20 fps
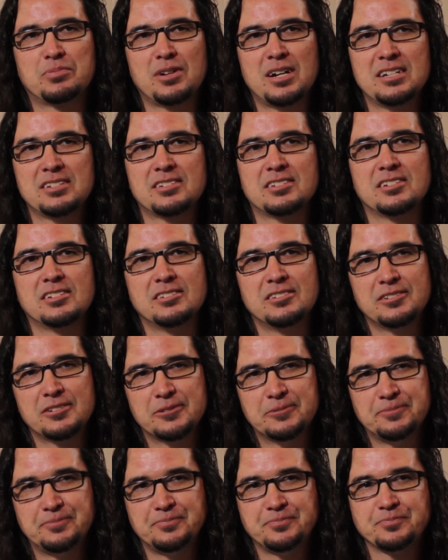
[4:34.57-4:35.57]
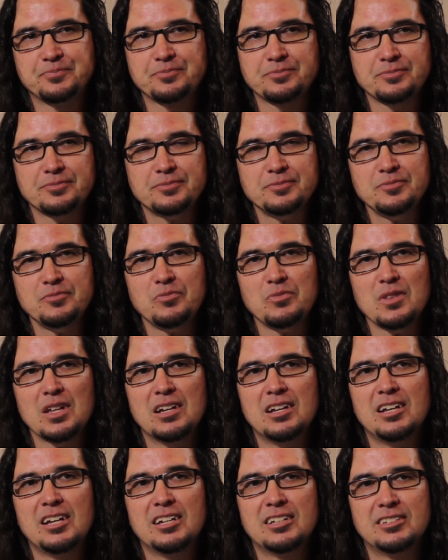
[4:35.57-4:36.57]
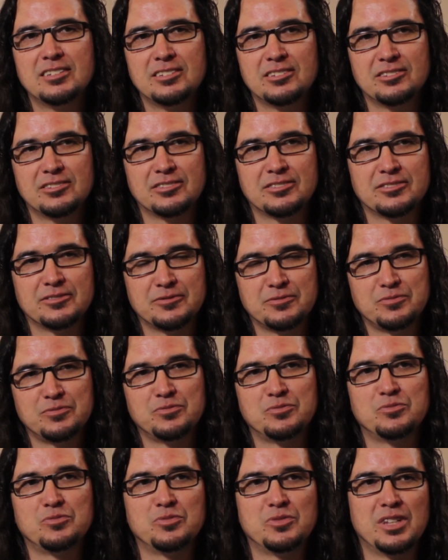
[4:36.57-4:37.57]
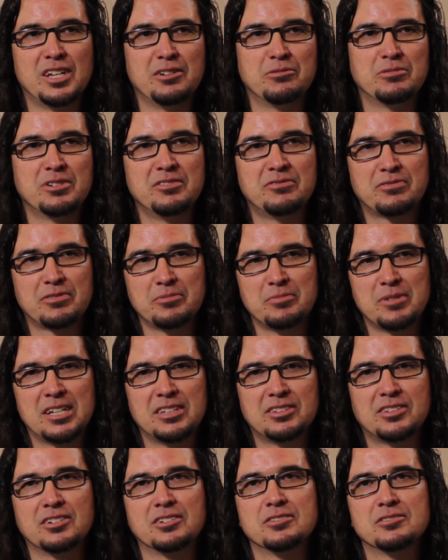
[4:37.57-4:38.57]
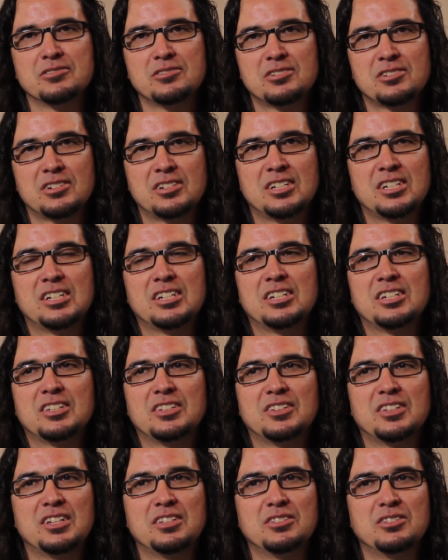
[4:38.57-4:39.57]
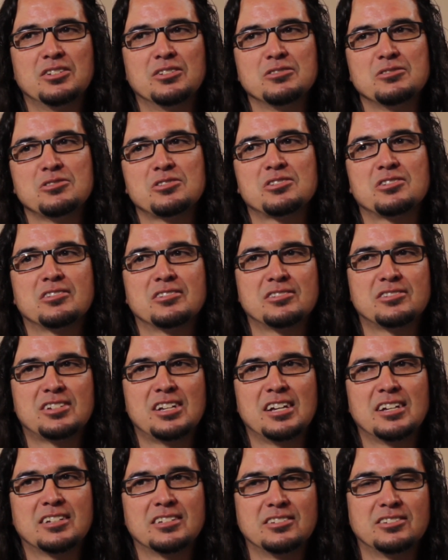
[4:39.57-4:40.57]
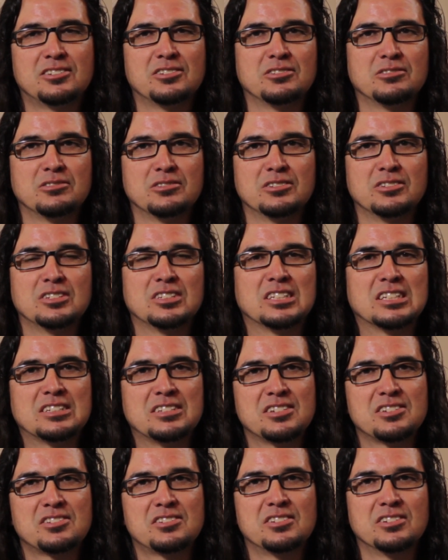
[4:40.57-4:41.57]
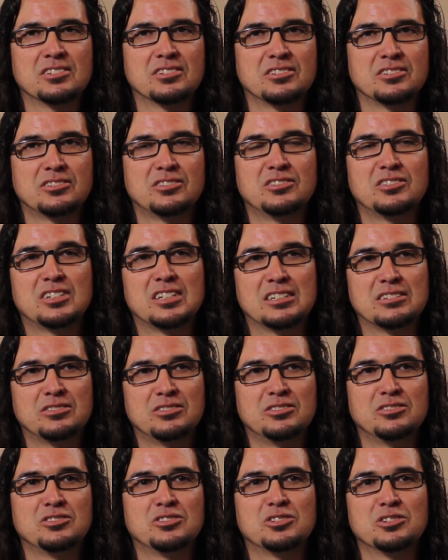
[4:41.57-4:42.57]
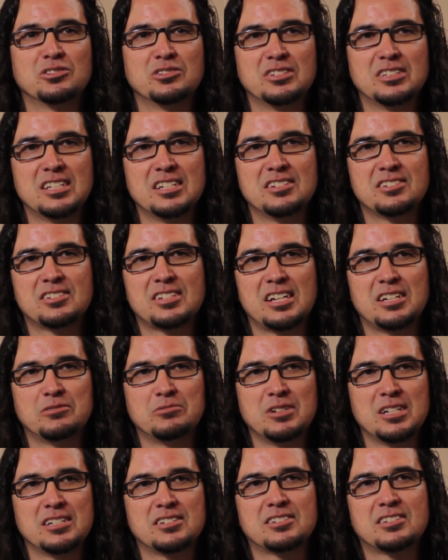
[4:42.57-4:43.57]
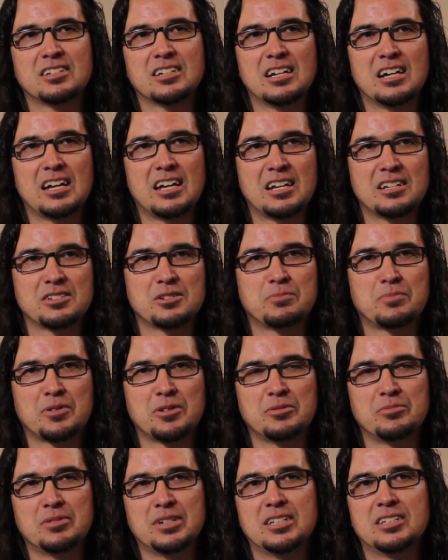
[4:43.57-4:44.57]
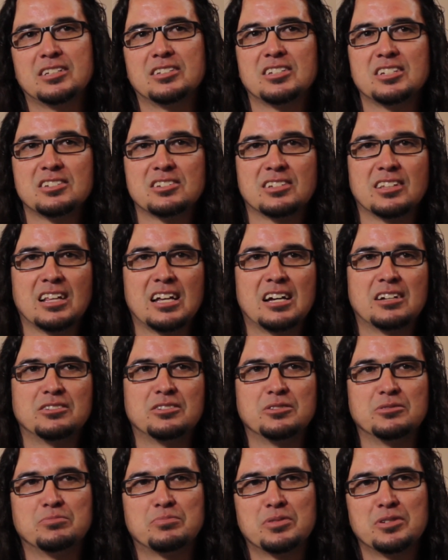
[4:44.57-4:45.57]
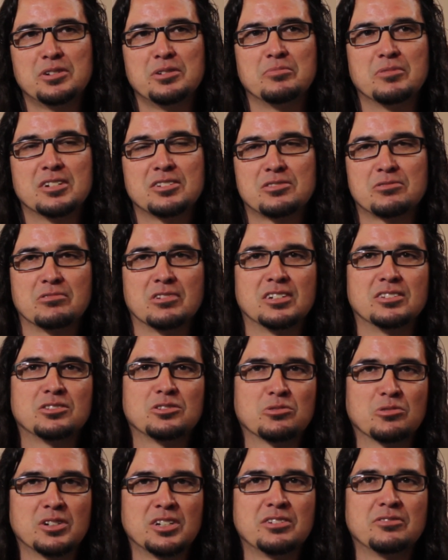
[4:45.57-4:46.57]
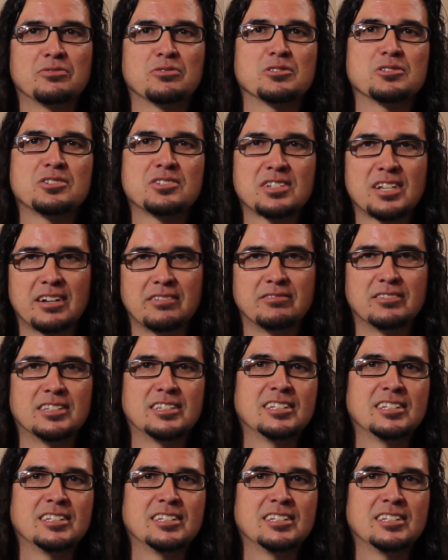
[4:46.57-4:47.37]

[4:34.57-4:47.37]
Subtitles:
pressings and they re-ferment those. Then those are taken to a distillery. Now, during these 10 weeks, the guy has a permit and he's allowed to pretty much run 24/7.